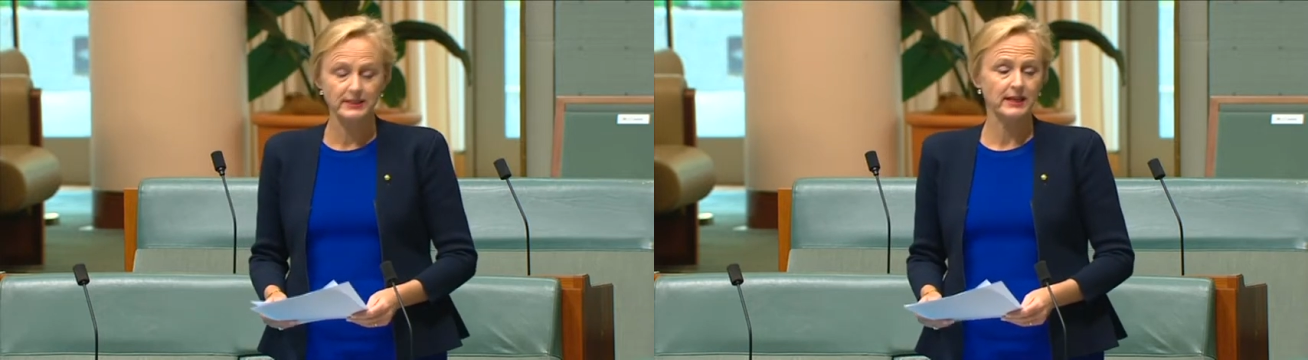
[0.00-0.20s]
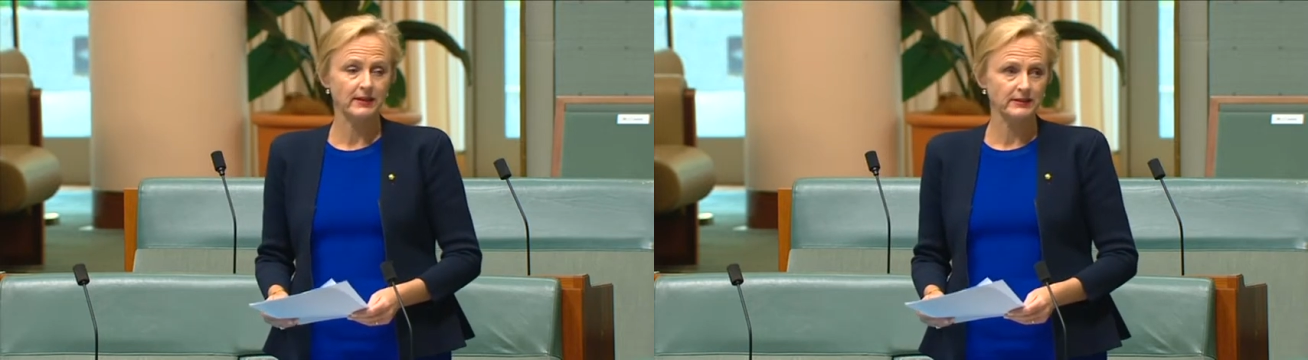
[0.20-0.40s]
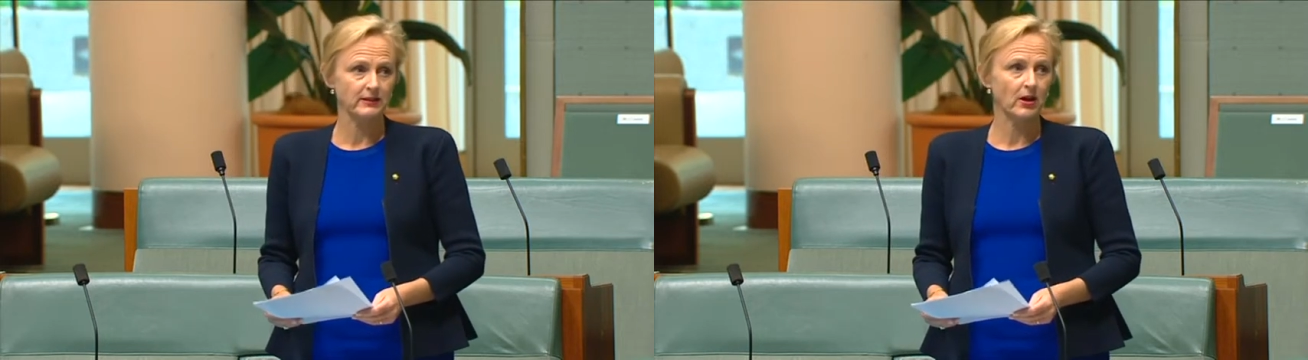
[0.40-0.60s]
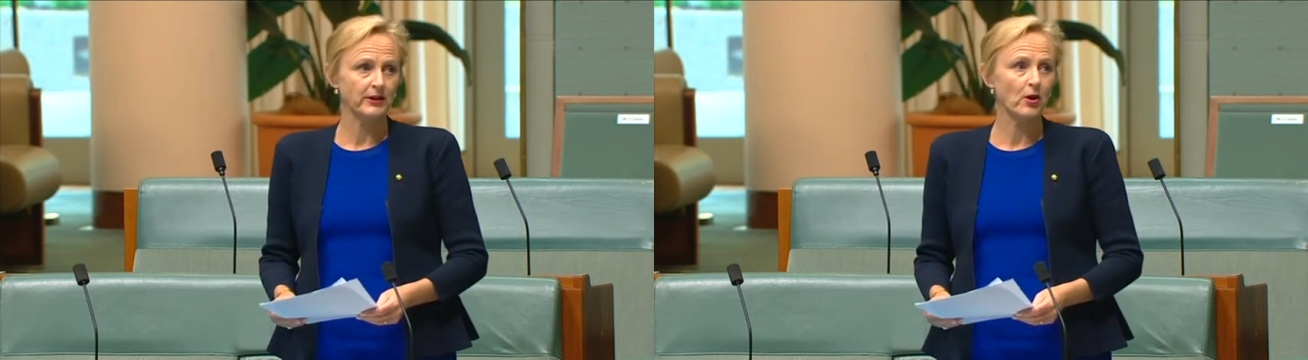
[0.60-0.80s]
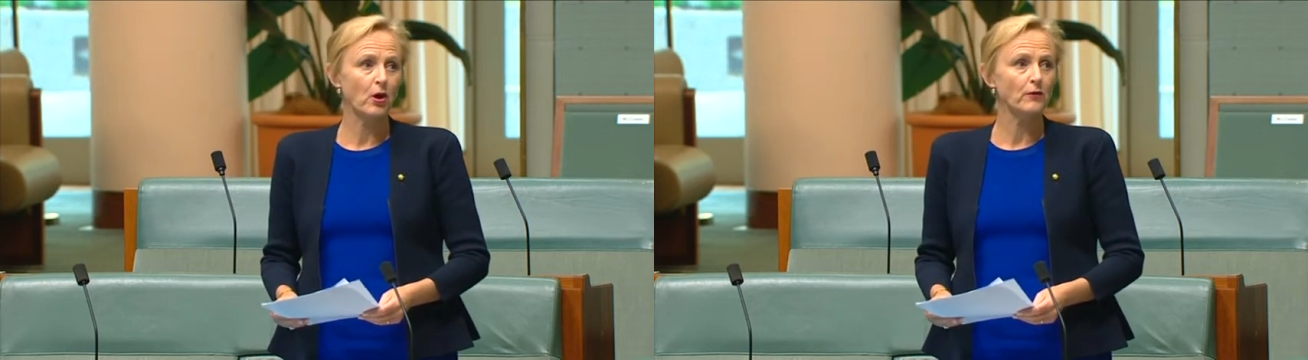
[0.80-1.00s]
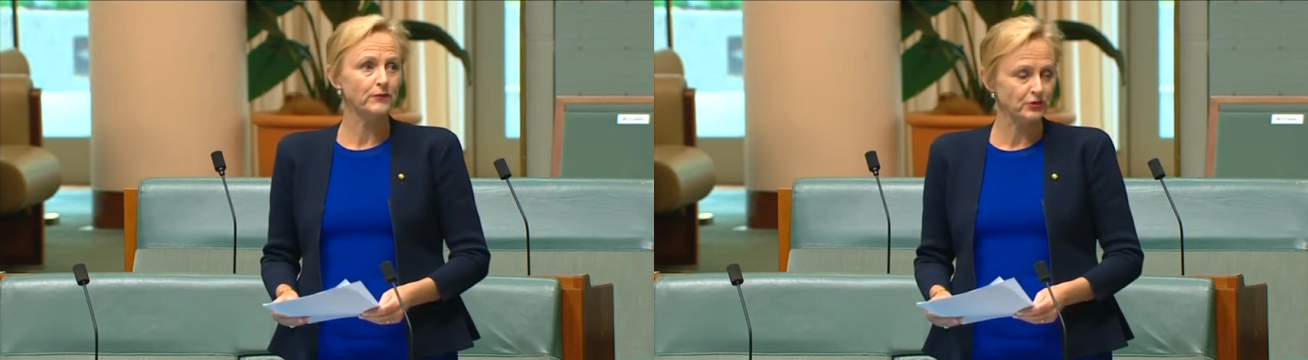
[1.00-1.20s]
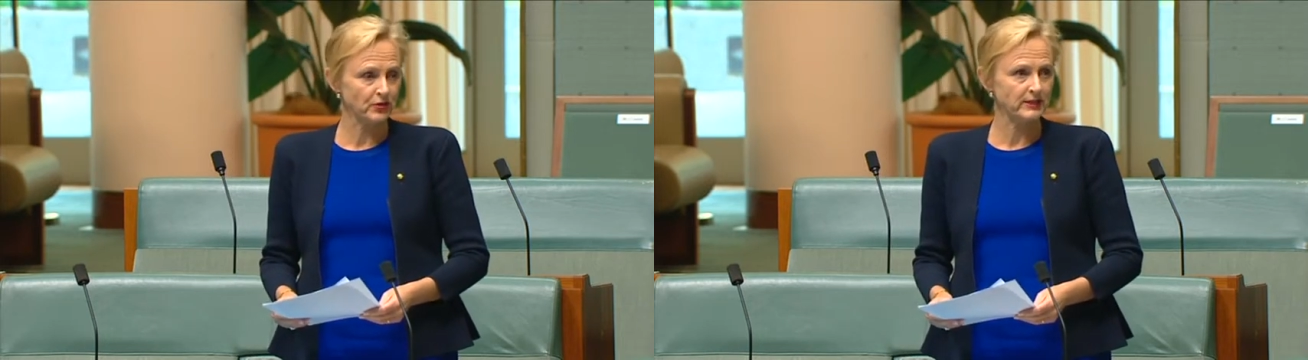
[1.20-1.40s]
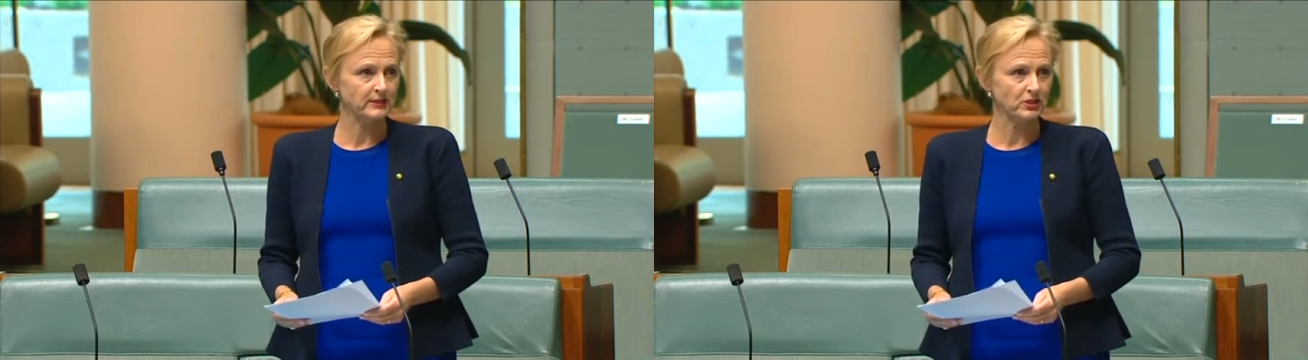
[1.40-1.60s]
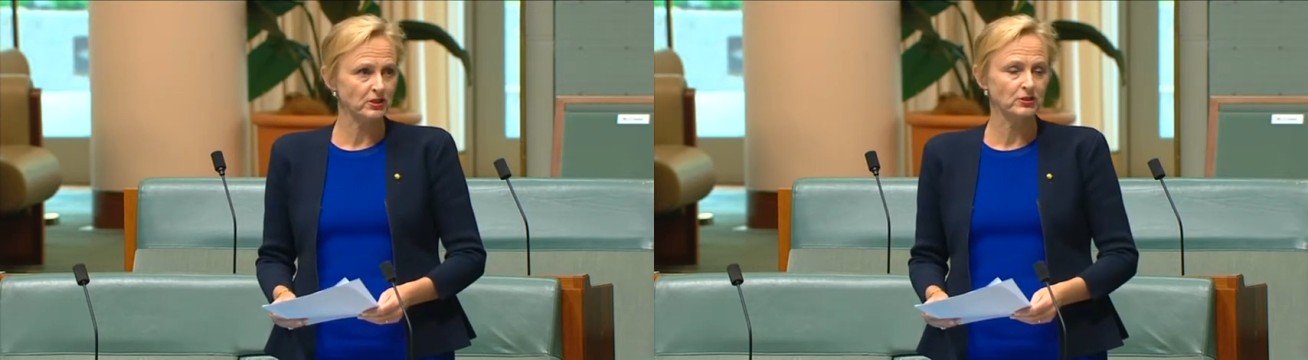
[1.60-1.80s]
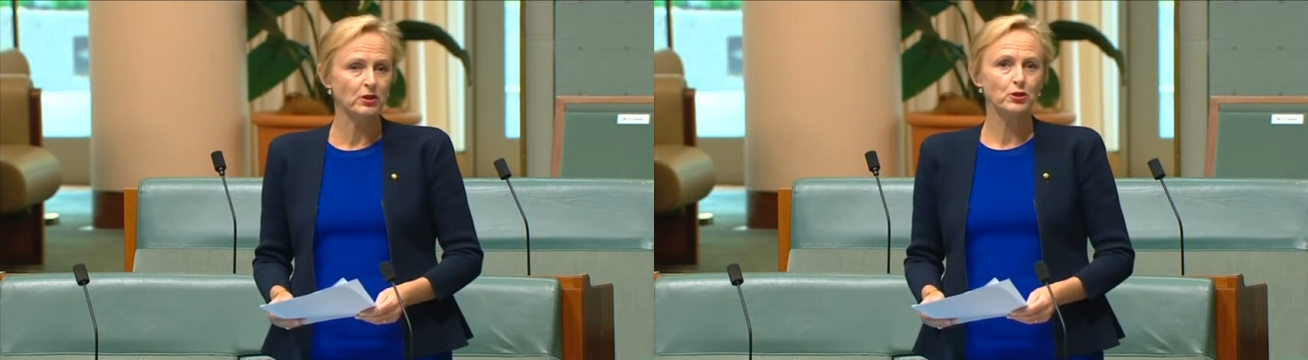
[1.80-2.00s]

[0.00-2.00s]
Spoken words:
to the other side of the transition